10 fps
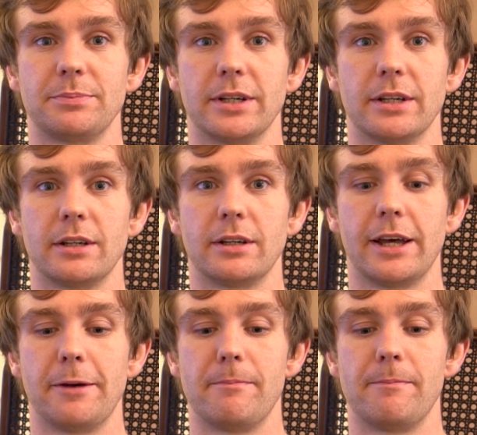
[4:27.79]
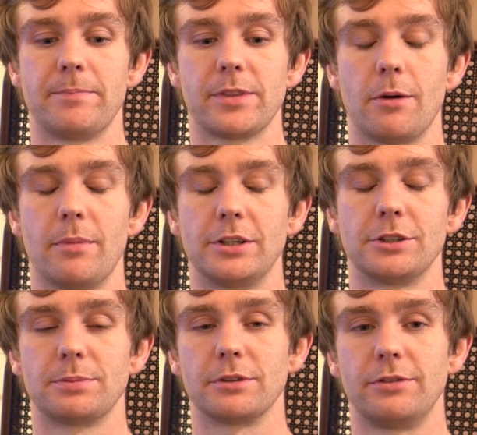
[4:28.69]
But on my
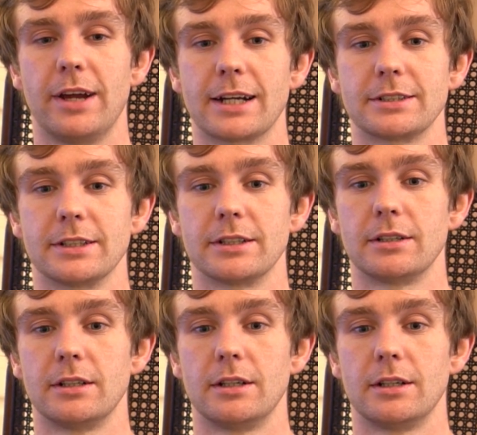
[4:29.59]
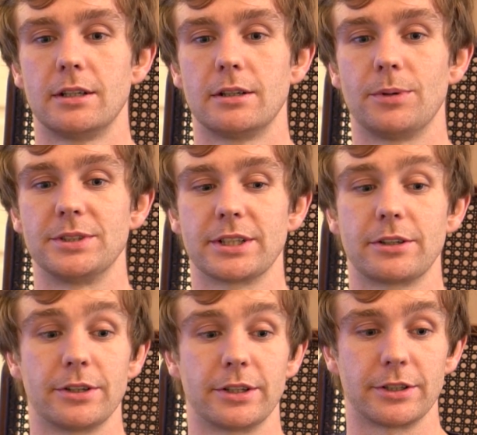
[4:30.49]
nuke-proof Reactor, once I
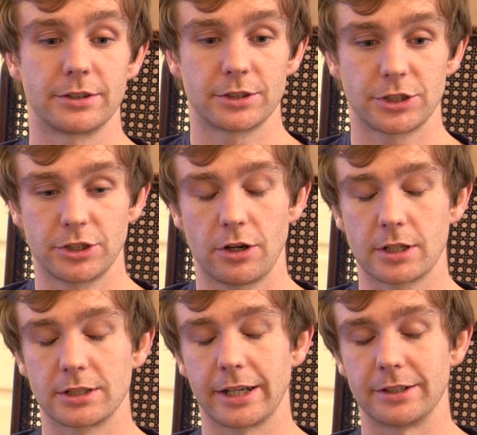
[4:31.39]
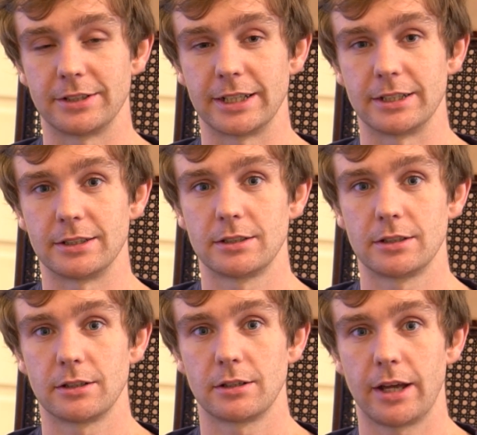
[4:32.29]
got the shock dialed in,
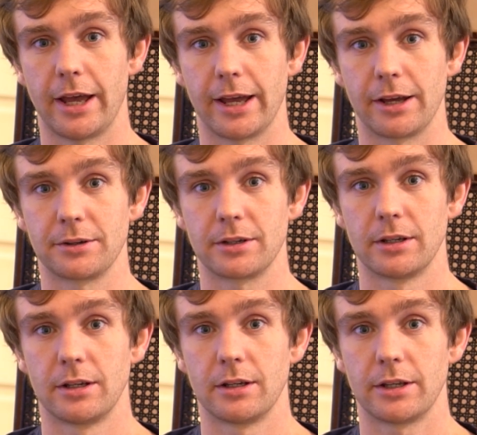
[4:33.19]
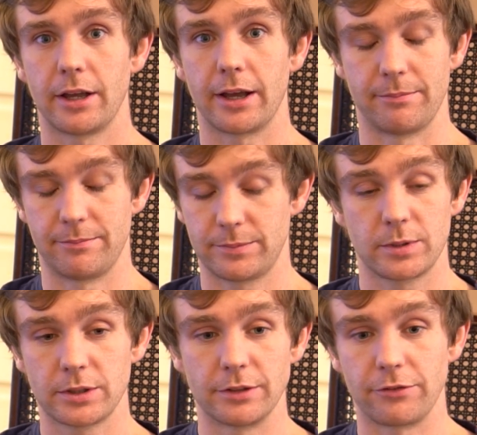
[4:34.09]

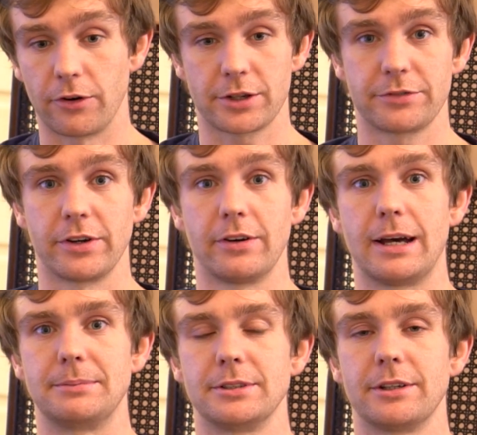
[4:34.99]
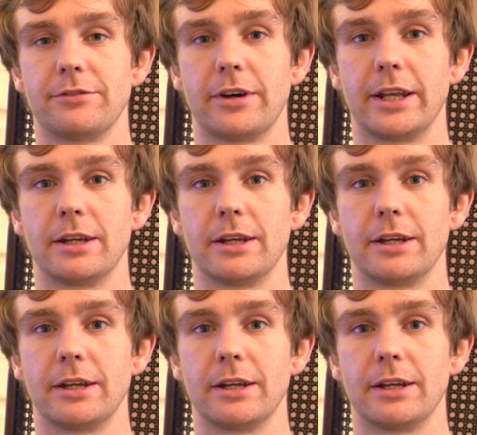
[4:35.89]
the forks felt absolutely fine.